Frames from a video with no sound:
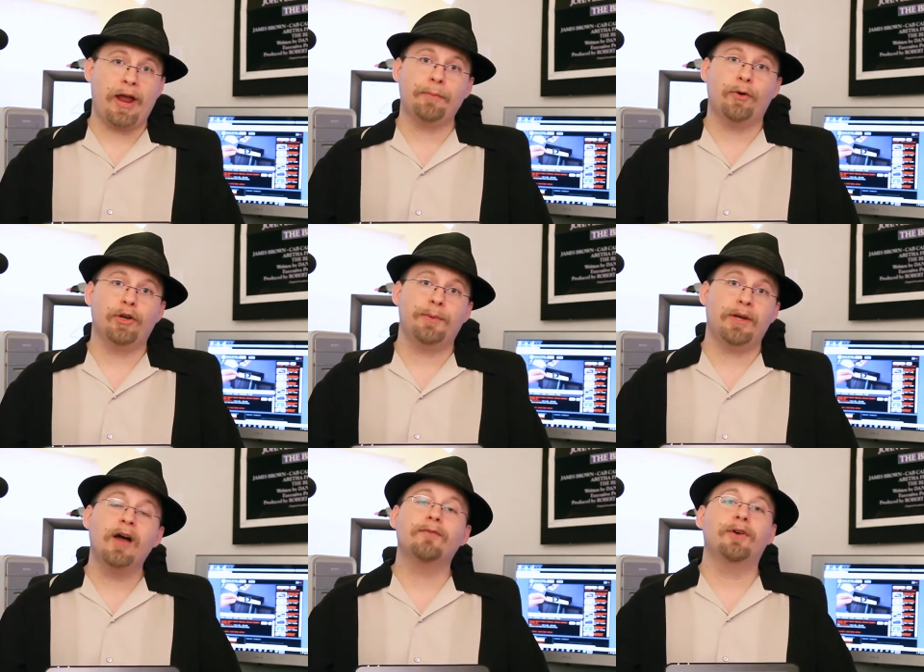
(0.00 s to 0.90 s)
I'm going to be
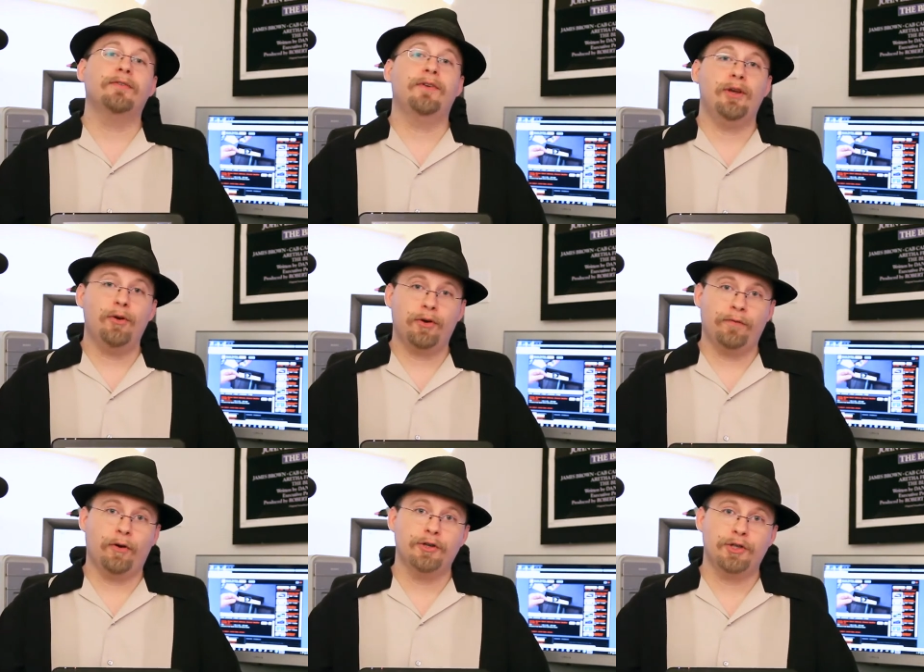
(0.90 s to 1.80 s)
covering video
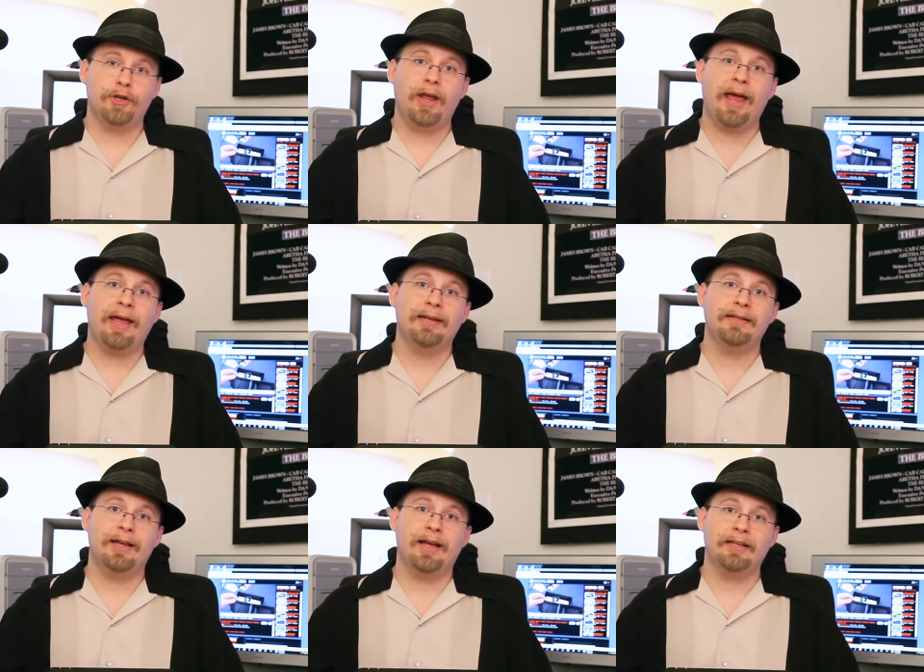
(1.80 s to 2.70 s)
conversion
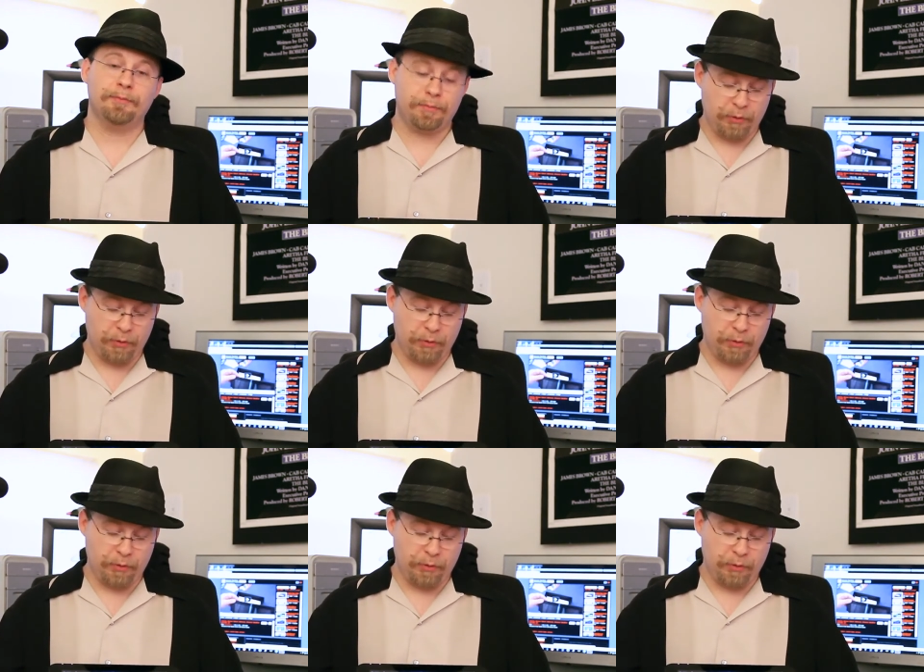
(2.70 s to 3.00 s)
and uh,